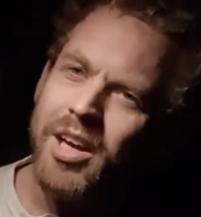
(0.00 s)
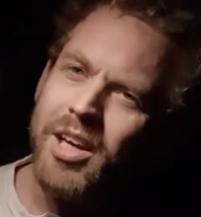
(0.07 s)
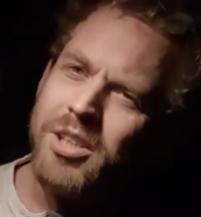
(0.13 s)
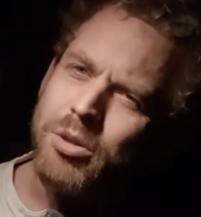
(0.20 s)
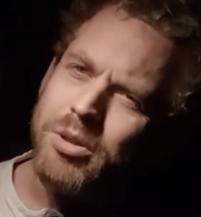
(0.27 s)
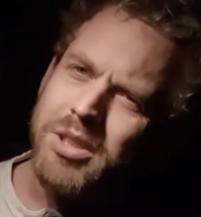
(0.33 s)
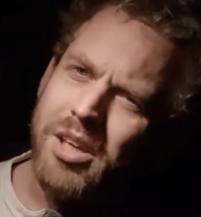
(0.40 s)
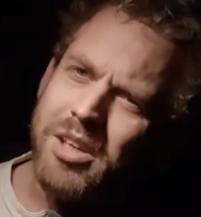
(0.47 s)

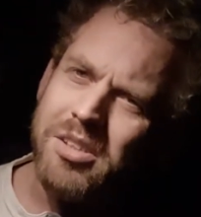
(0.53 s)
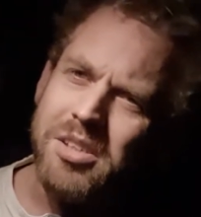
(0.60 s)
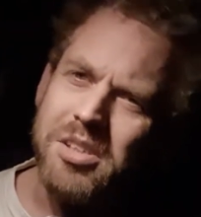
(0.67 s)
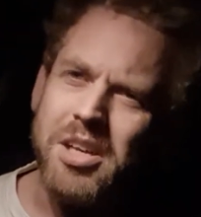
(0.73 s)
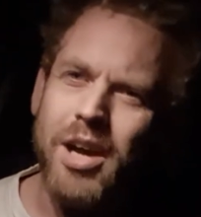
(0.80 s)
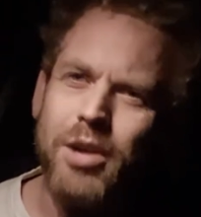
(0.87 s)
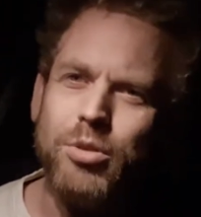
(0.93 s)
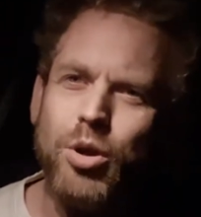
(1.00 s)
So it doesn't
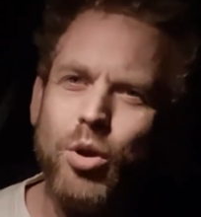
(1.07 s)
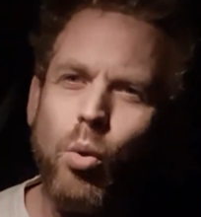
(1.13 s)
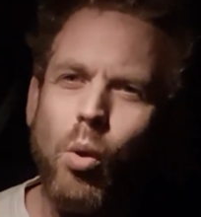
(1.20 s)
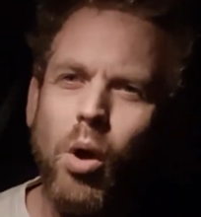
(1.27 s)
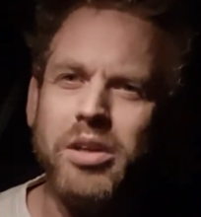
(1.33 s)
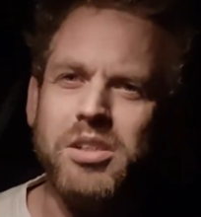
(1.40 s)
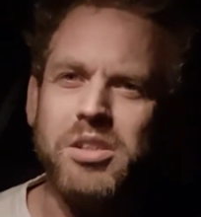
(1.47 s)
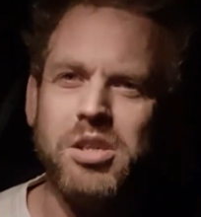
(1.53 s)
sound
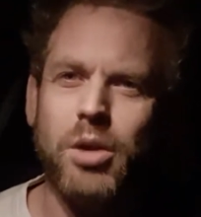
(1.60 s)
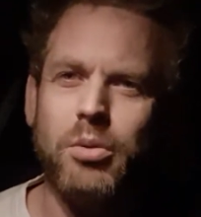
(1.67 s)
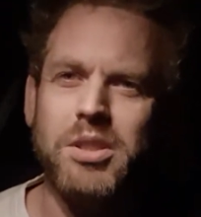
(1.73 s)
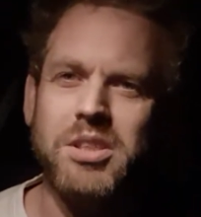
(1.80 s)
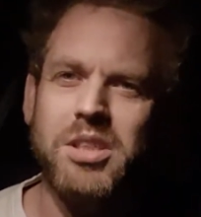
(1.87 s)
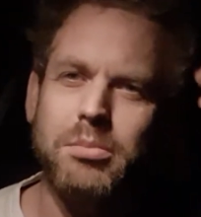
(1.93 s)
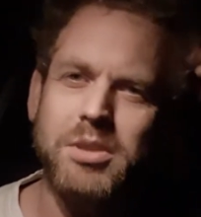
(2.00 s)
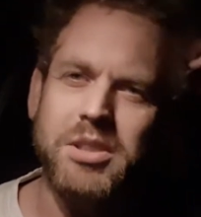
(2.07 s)
quite so
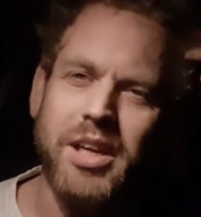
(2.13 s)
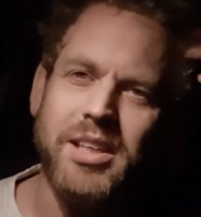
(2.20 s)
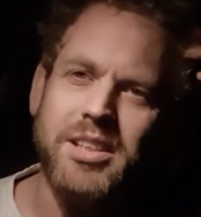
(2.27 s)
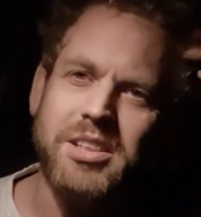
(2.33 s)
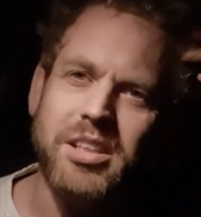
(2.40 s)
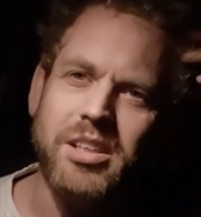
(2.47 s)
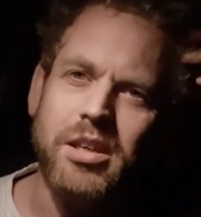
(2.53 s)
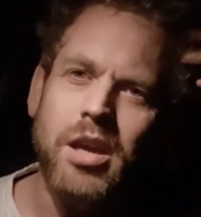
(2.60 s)

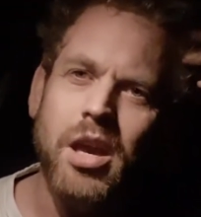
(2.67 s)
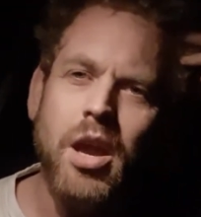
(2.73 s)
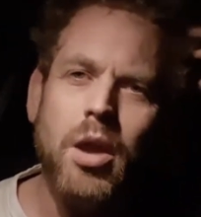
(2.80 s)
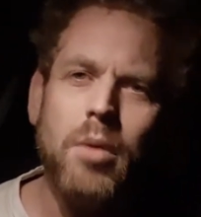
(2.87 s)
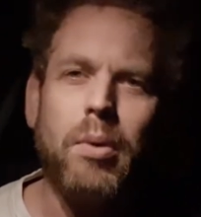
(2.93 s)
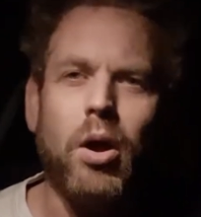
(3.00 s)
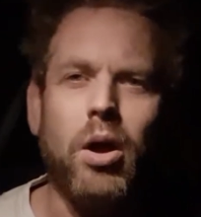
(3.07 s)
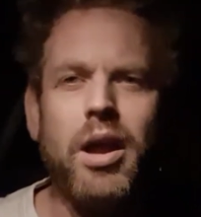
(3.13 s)
intimidating,
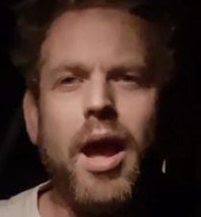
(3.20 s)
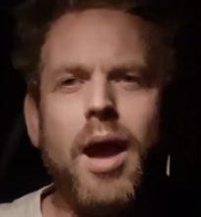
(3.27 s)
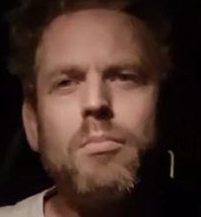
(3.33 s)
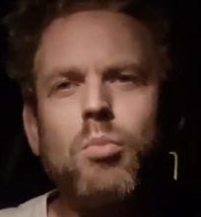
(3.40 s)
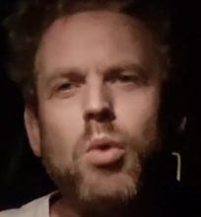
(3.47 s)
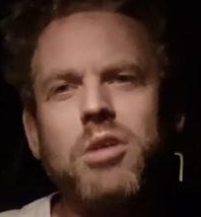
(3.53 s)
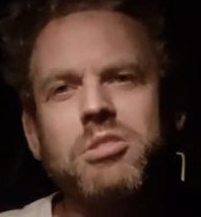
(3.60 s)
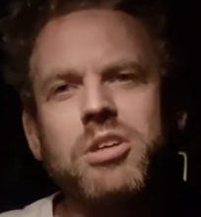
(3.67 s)
but I am
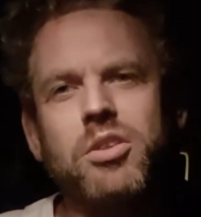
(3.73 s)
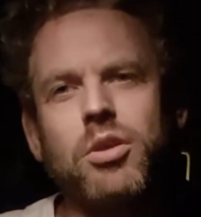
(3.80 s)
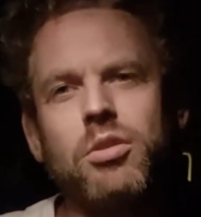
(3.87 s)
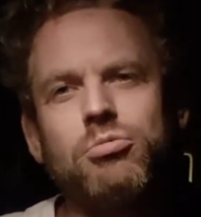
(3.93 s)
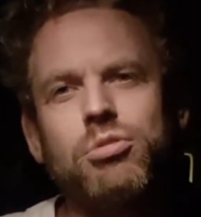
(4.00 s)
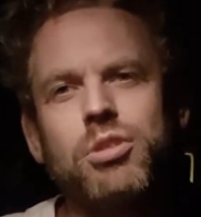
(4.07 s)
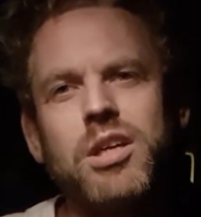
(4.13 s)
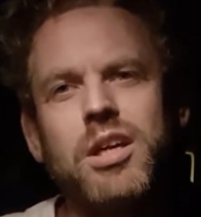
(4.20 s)
worried that
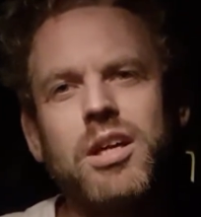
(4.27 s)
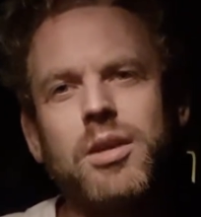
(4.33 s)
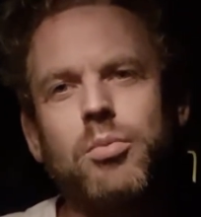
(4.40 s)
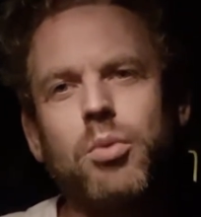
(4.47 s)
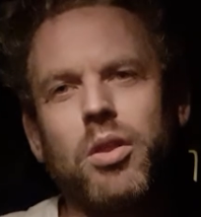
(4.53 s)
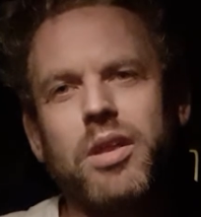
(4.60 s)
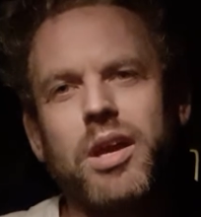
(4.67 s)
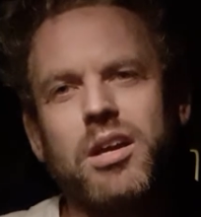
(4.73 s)
really
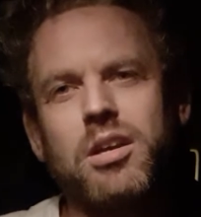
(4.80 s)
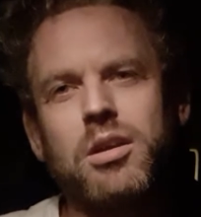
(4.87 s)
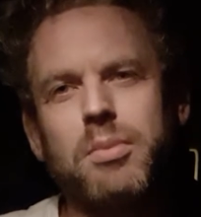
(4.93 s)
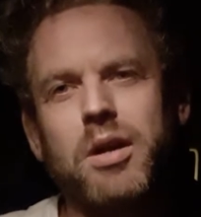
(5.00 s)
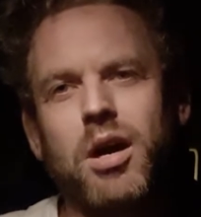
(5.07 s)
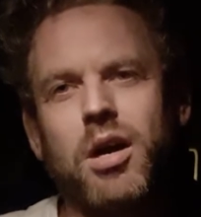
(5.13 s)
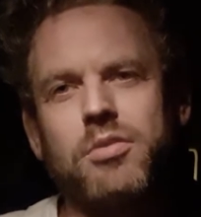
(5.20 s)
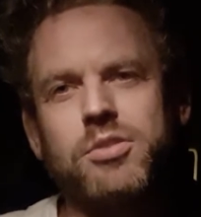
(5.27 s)
what they're going to
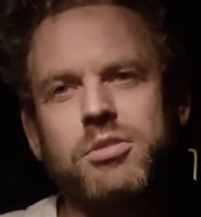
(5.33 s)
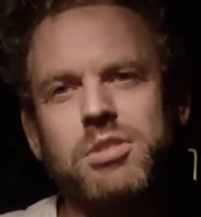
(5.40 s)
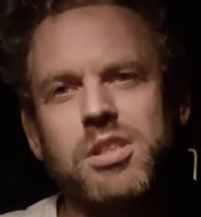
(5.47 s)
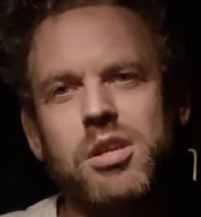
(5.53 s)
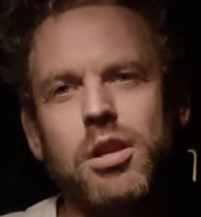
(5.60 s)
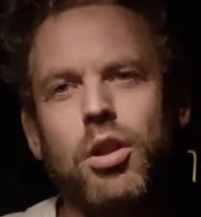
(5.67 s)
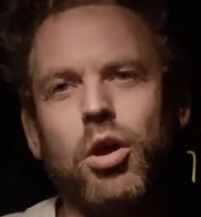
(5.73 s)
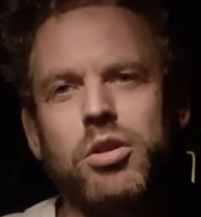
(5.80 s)
be after is
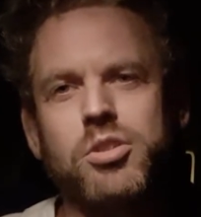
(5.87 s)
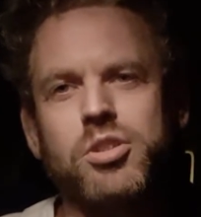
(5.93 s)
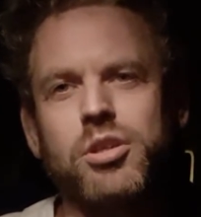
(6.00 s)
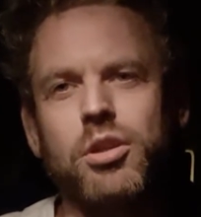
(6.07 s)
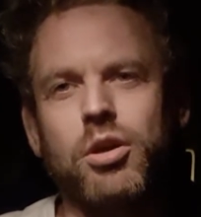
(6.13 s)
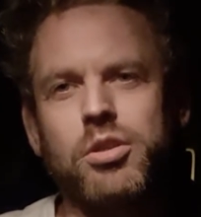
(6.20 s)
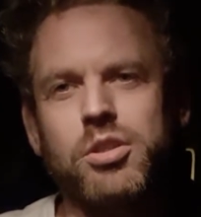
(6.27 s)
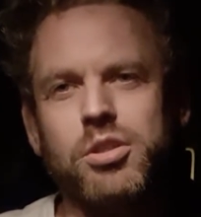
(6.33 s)
lots and
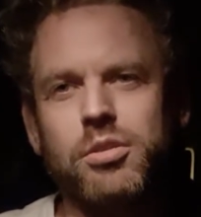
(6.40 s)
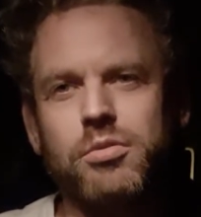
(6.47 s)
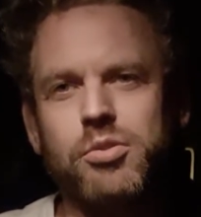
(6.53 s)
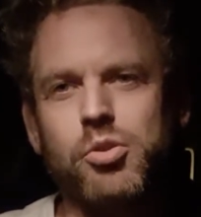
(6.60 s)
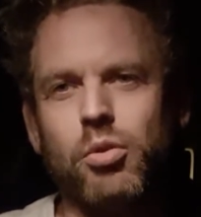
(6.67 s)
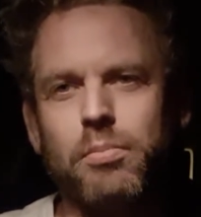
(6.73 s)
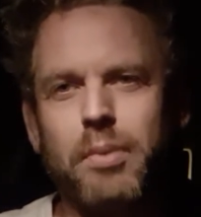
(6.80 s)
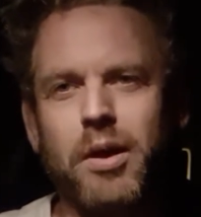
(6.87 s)
lots of
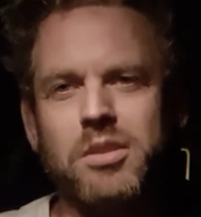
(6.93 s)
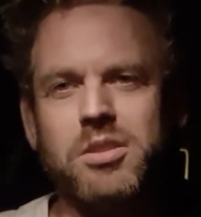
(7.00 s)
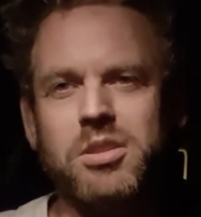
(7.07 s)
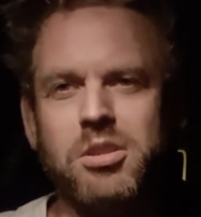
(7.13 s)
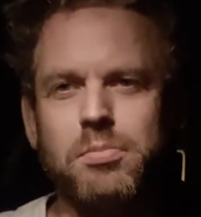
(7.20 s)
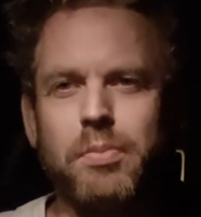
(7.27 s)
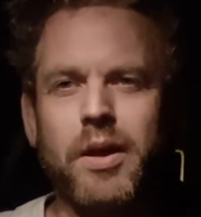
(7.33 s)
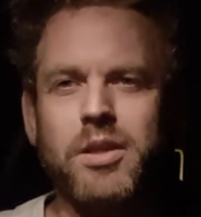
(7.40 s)
sort of
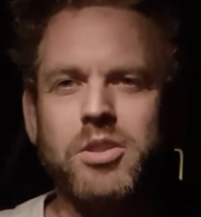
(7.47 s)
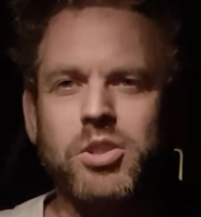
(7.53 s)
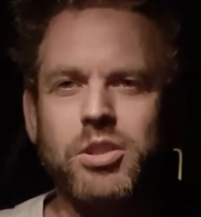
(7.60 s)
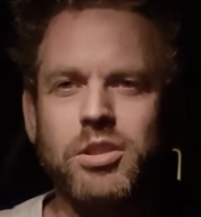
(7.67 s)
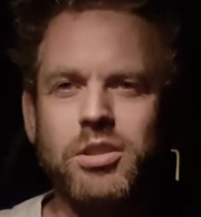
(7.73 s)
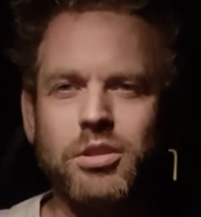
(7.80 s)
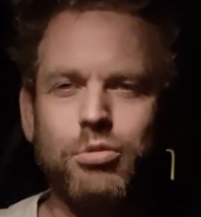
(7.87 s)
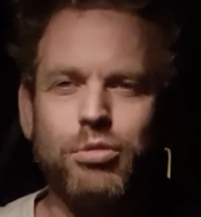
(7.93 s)

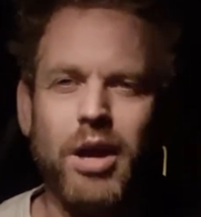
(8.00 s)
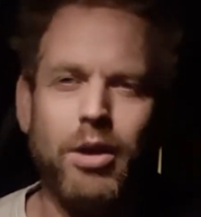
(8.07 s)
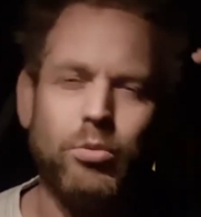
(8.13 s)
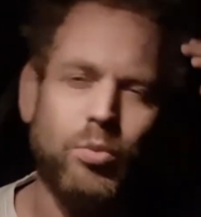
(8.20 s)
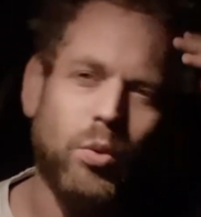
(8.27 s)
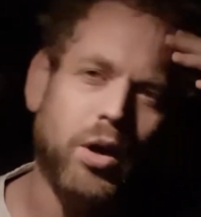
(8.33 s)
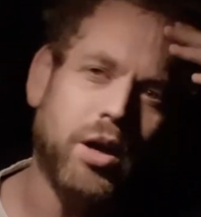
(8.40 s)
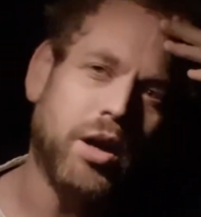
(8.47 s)
participation and
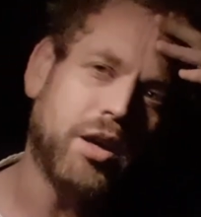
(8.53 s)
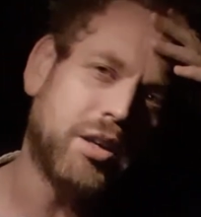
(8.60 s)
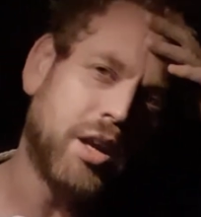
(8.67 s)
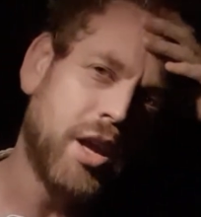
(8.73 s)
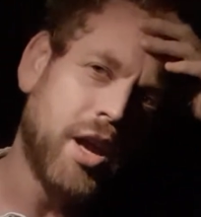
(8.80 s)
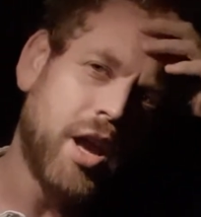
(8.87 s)
crowd work.